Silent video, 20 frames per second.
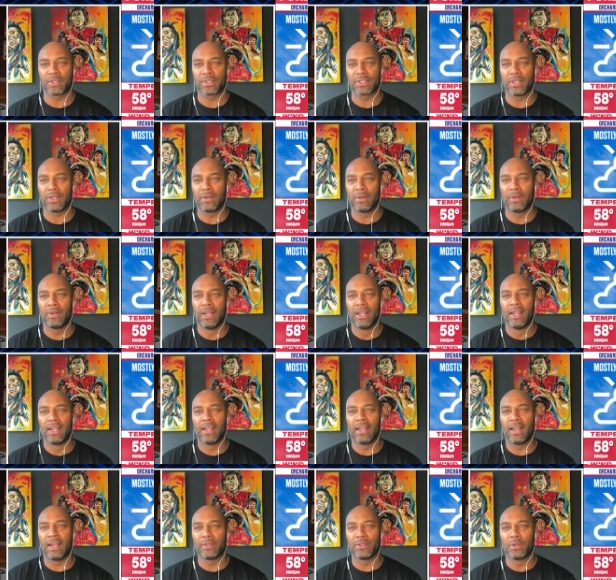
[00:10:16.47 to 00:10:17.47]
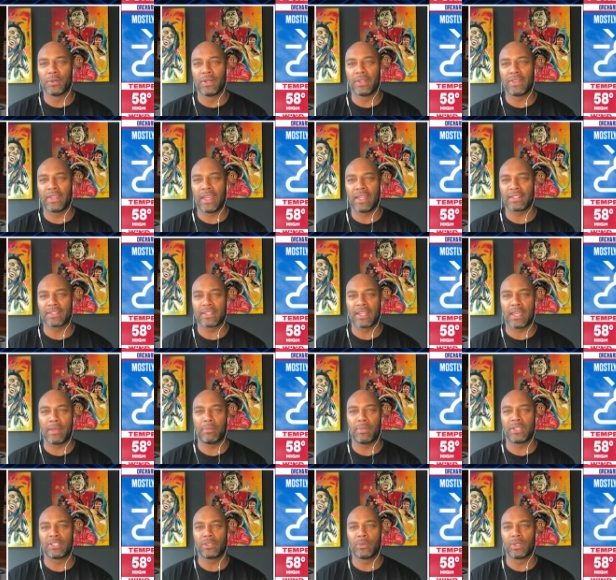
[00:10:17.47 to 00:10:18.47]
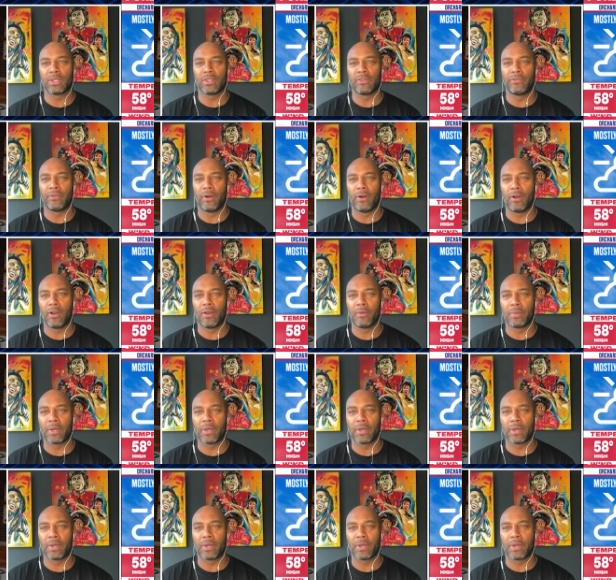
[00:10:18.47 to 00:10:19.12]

So, uh, doing that, staying busy with the farm,